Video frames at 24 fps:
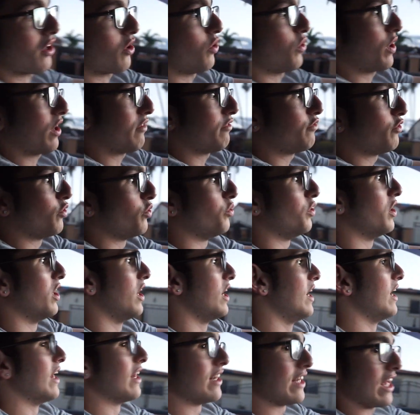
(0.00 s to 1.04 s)
going to go get food.
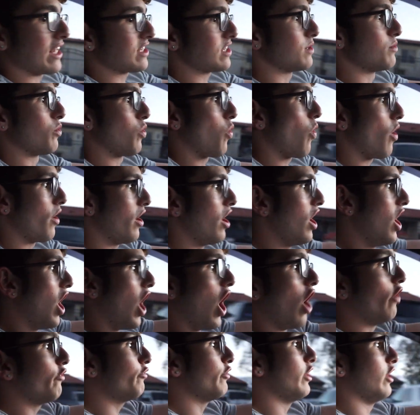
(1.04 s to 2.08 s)
That's number one.
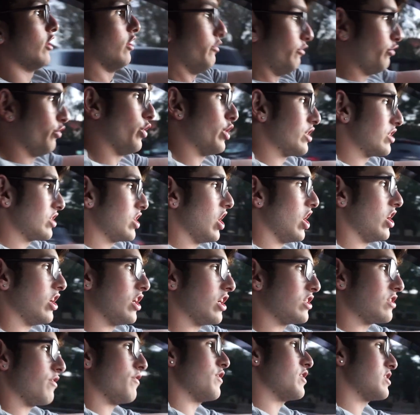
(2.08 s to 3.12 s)
Hopefully the food is good
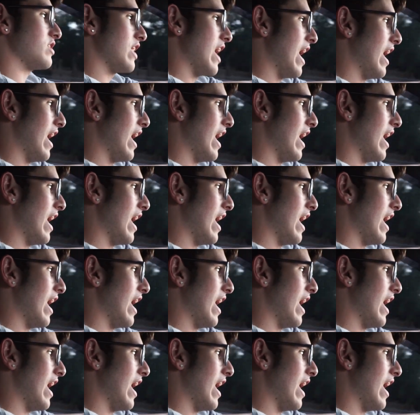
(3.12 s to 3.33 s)
because if it's